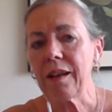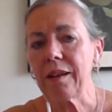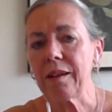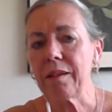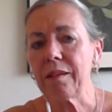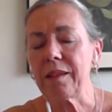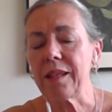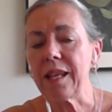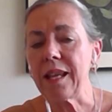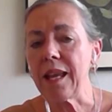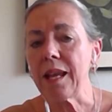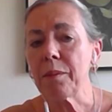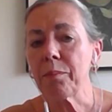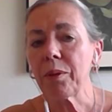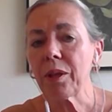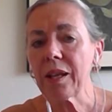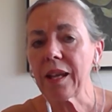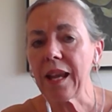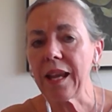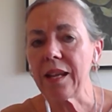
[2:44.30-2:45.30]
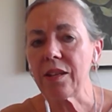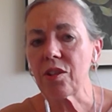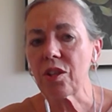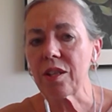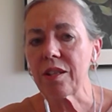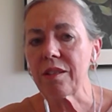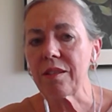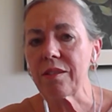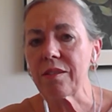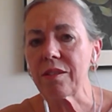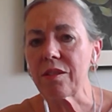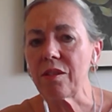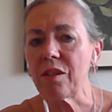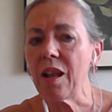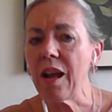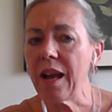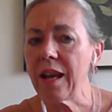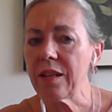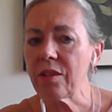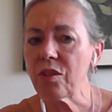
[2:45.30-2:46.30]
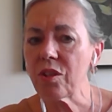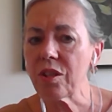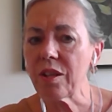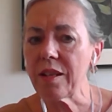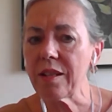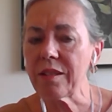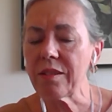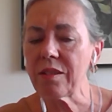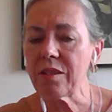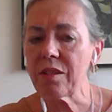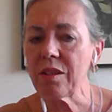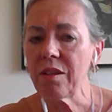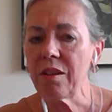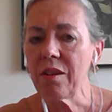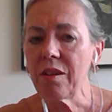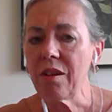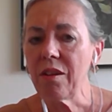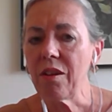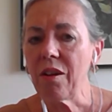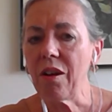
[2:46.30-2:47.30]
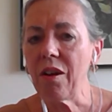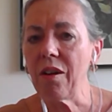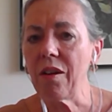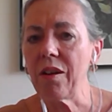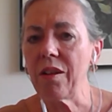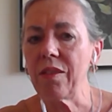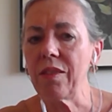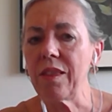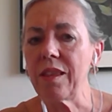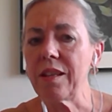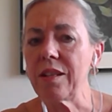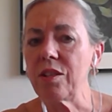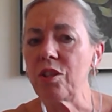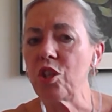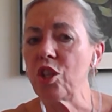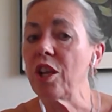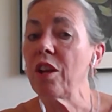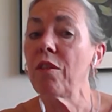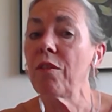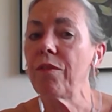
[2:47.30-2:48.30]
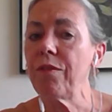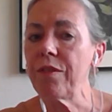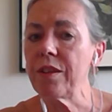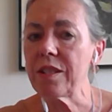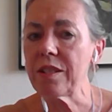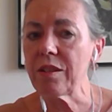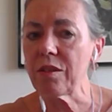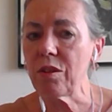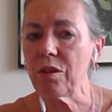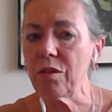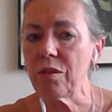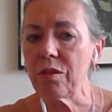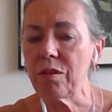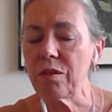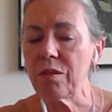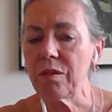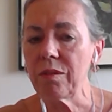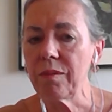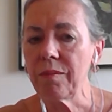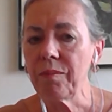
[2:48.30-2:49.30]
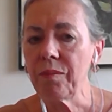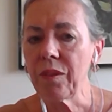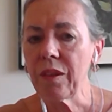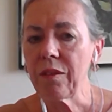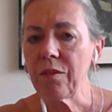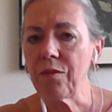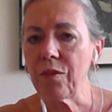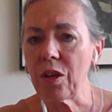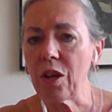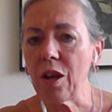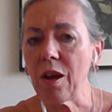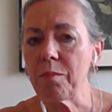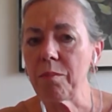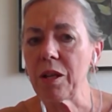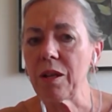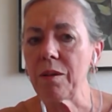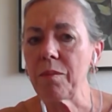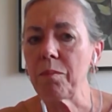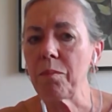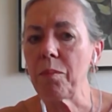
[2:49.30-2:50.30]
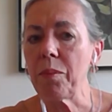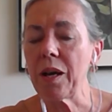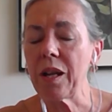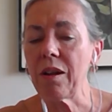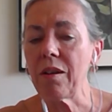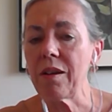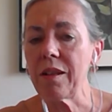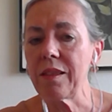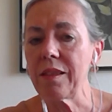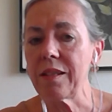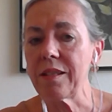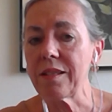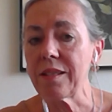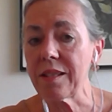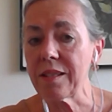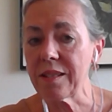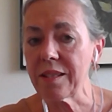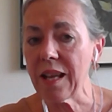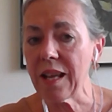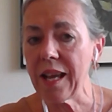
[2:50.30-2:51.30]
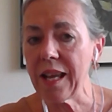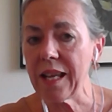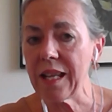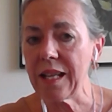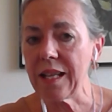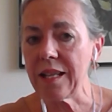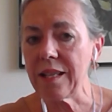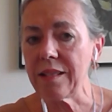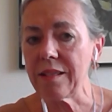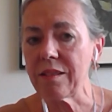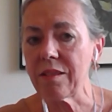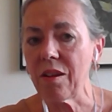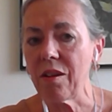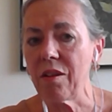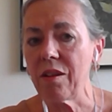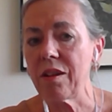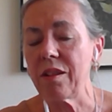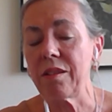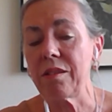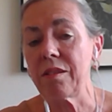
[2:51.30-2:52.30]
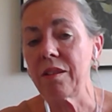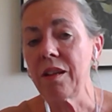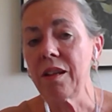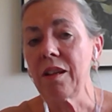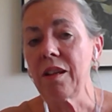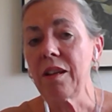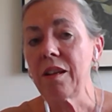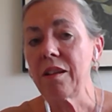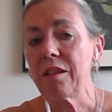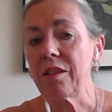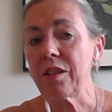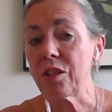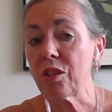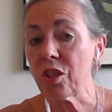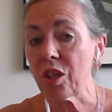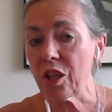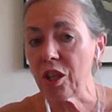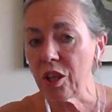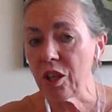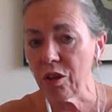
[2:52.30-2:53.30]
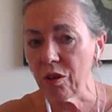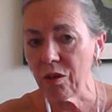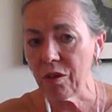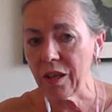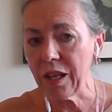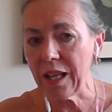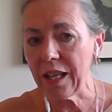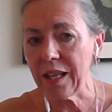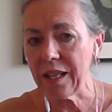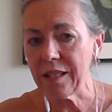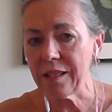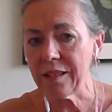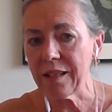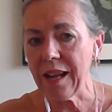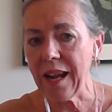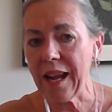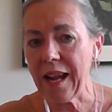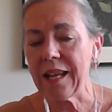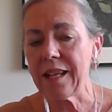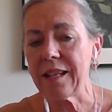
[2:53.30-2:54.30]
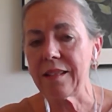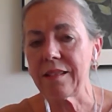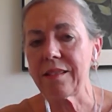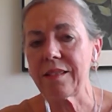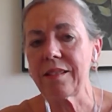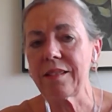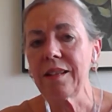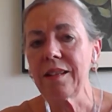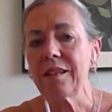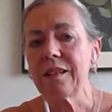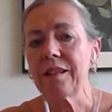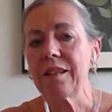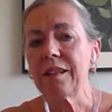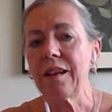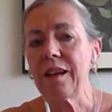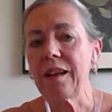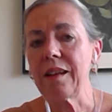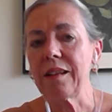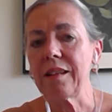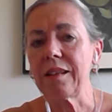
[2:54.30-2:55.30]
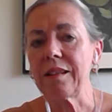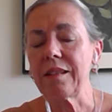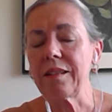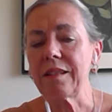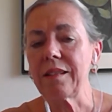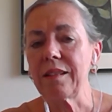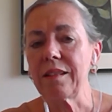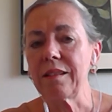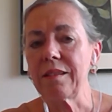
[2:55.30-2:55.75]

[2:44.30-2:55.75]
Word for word: uh, the implications not just on the geophysical phenomenon, but on the societies, on the securities as uh,